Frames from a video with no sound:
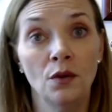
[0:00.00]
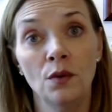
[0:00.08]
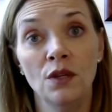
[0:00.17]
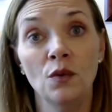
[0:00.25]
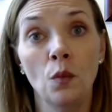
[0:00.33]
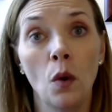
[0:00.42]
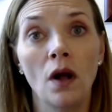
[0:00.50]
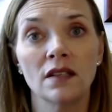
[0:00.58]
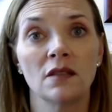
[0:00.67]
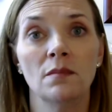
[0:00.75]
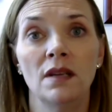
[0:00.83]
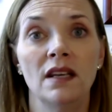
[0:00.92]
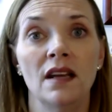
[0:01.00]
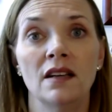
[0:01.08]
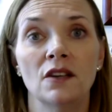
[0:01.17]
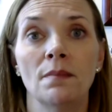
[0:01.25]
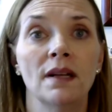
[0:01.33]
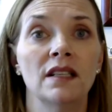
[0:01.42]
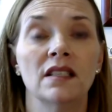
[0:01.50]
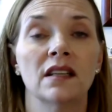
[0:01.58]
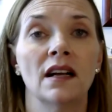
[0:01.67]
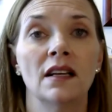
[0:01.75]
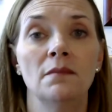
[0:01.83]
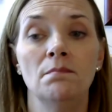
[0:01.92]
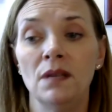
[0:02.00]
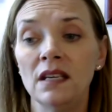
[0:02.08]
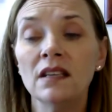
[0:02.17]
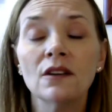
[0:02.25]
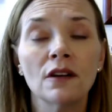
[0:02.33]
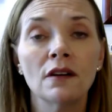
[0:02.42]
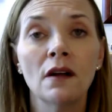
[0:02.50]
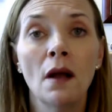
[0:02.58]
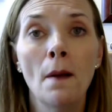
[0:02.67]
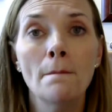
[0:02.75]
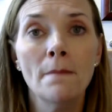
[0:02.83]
who you'd want to be at your bedside being your